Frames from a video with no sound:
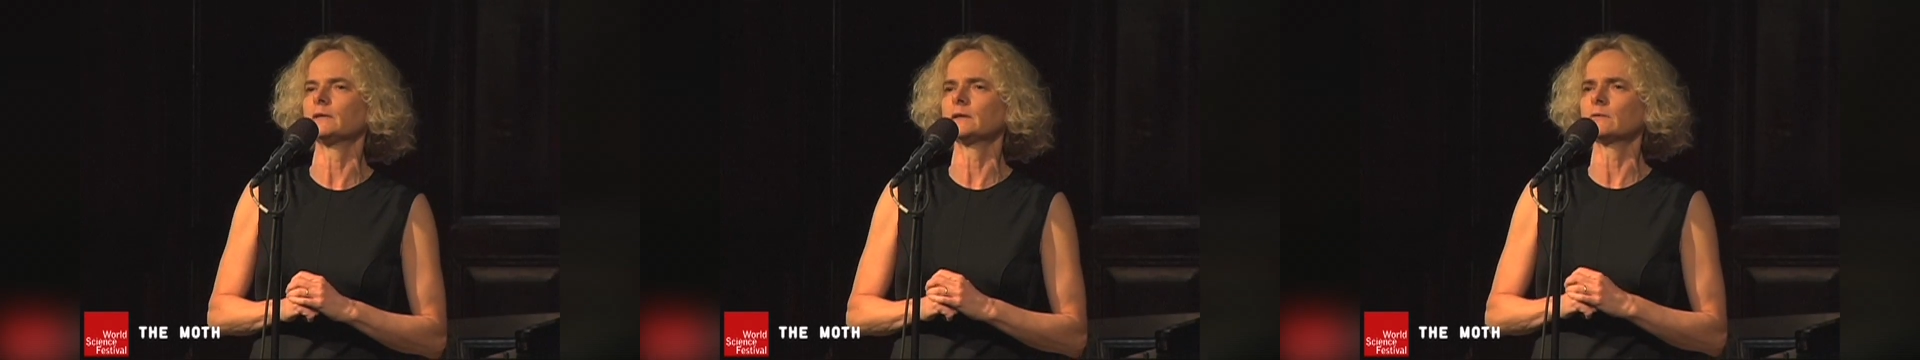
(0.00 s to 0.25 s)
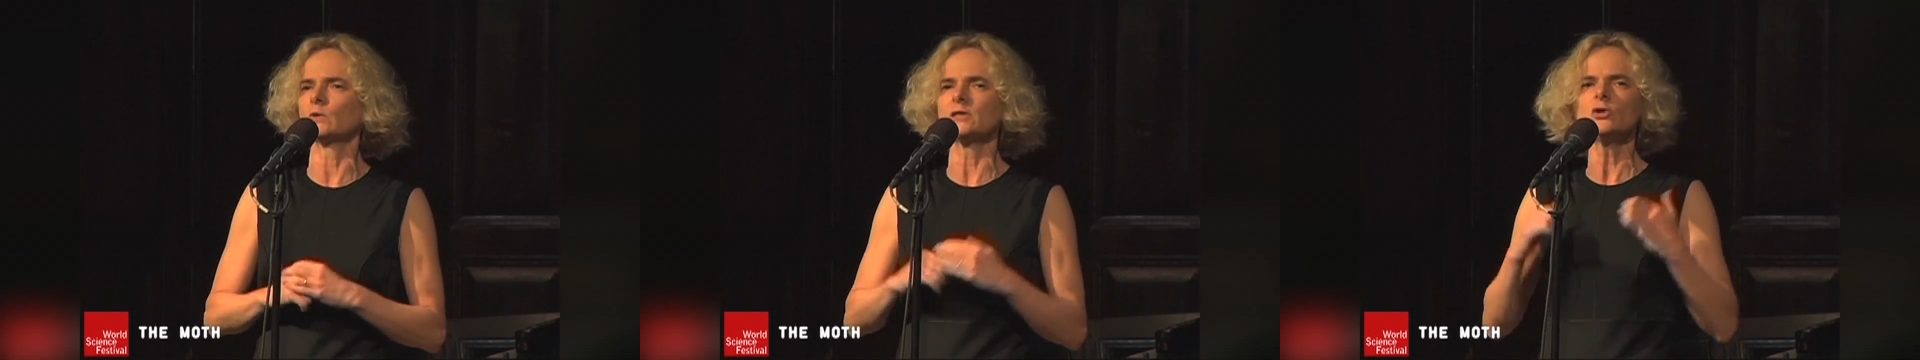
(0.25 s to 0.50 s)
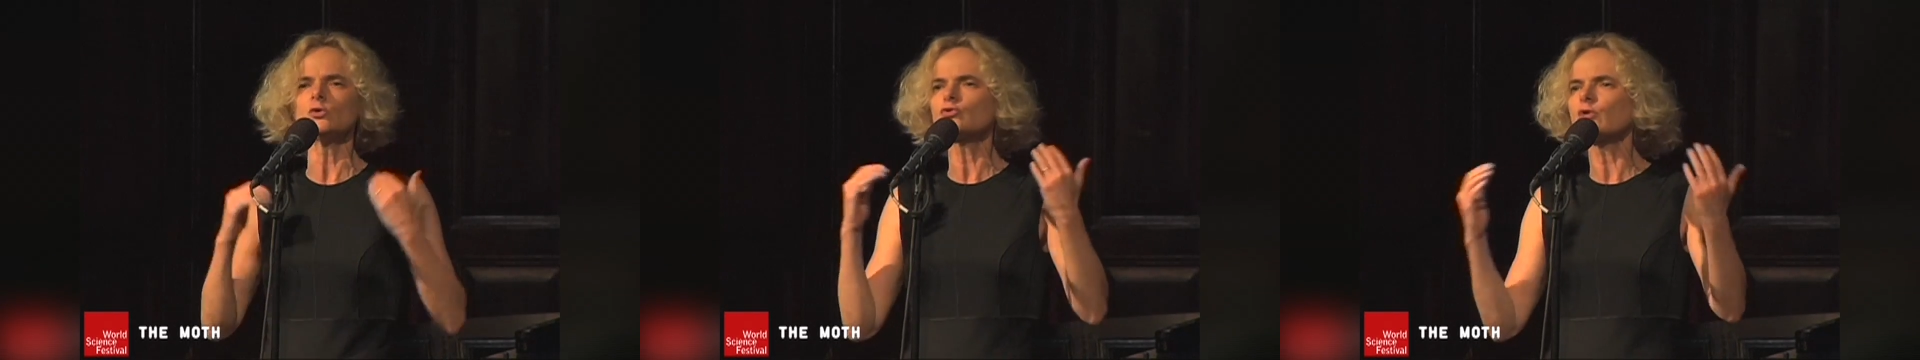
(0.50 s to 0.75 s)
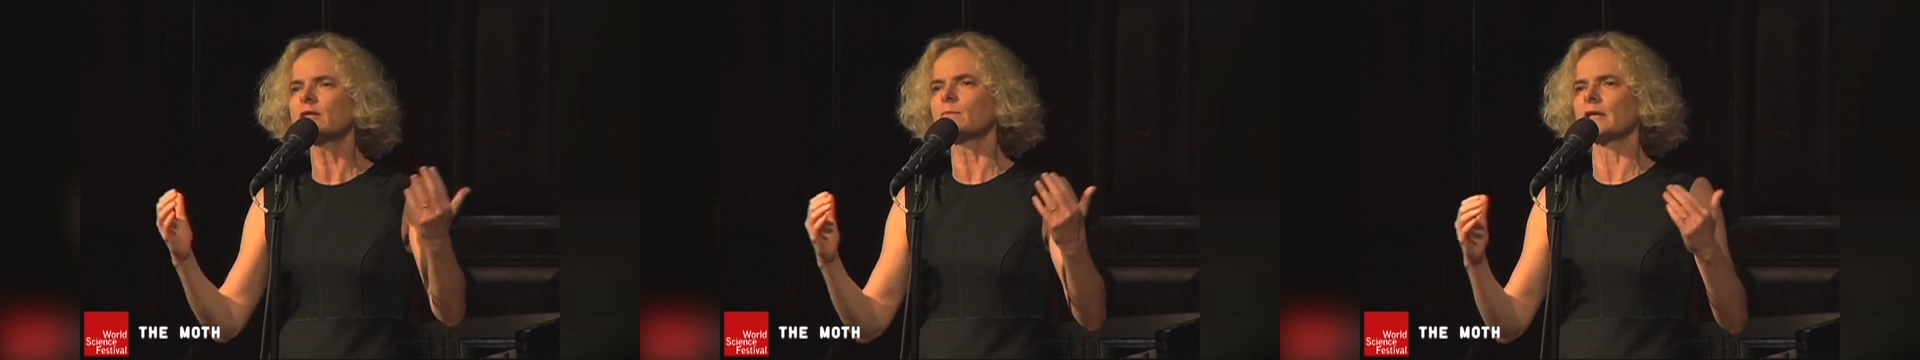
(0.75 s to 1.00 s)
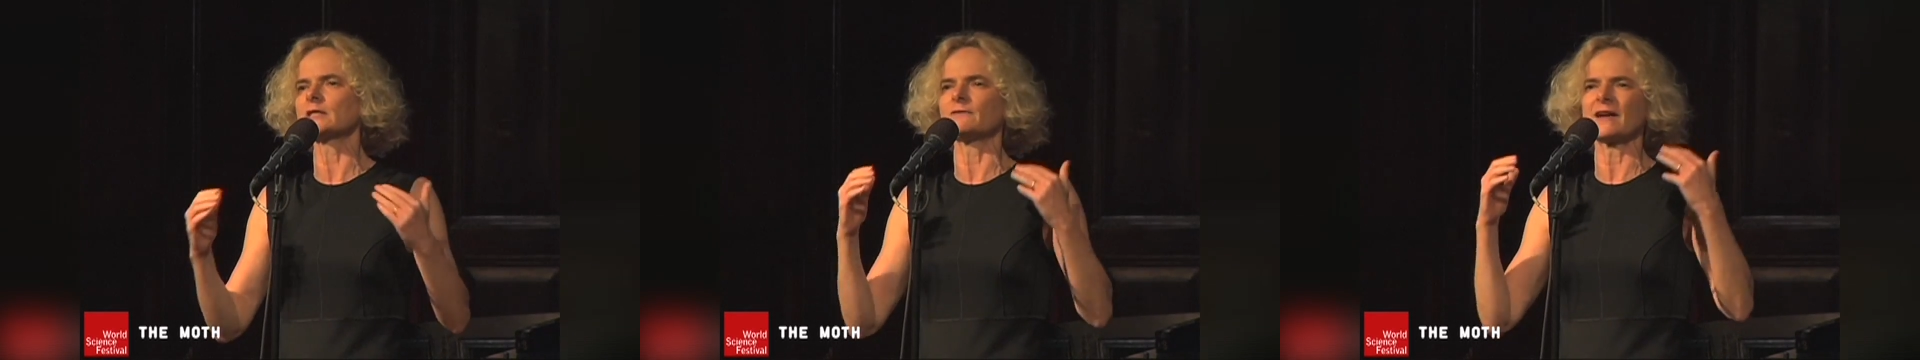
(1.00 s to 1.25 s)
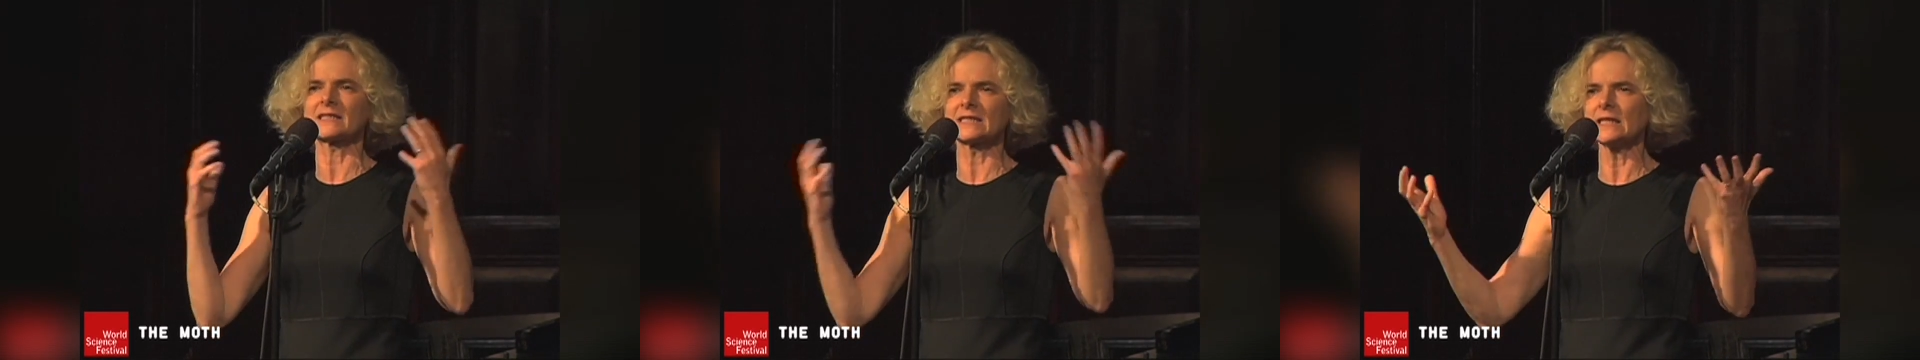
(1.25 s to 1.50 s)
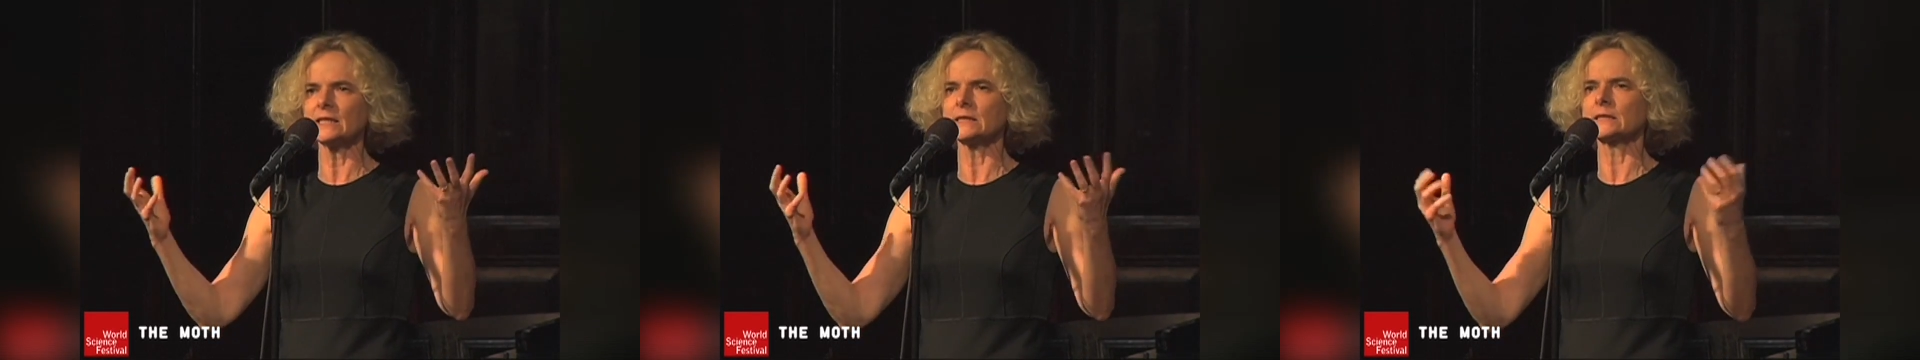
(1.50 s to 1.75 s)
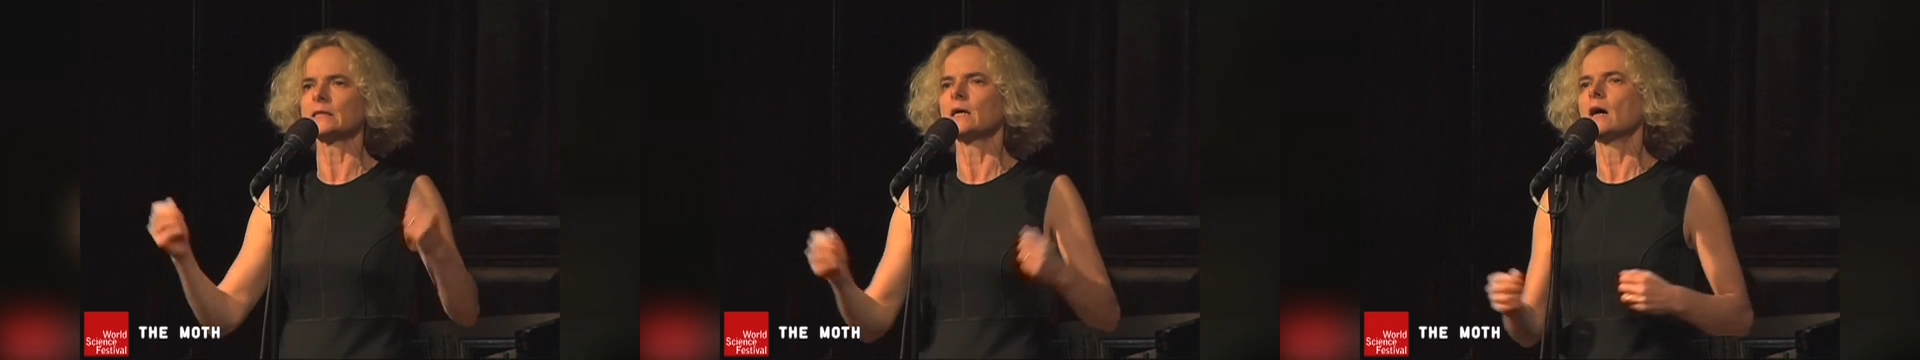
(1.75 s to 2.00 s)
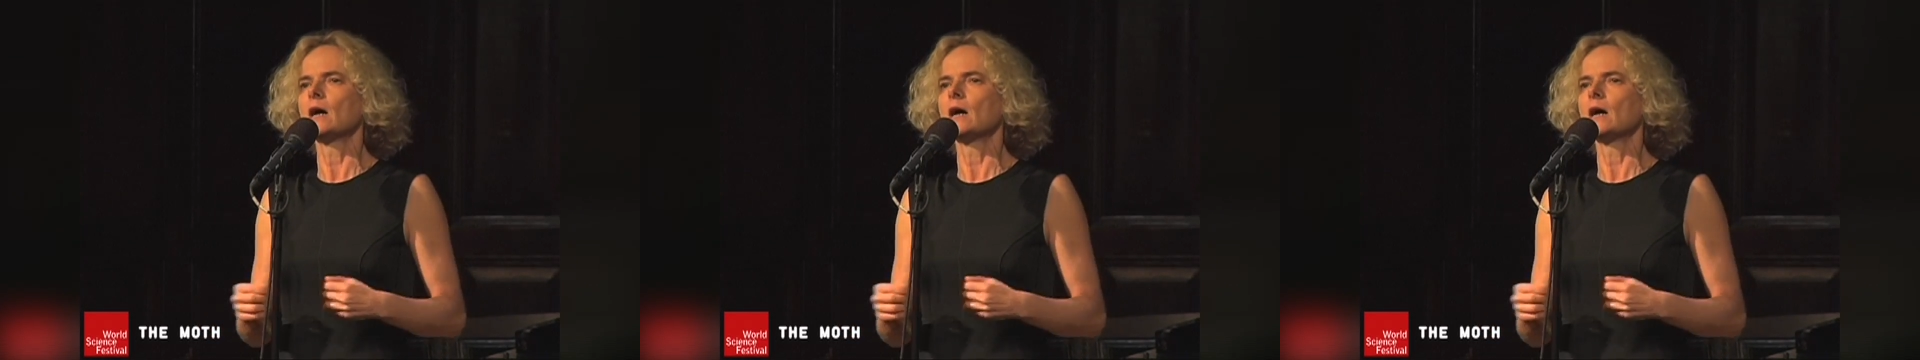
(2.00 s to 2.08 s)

like with new treatments, vaccines,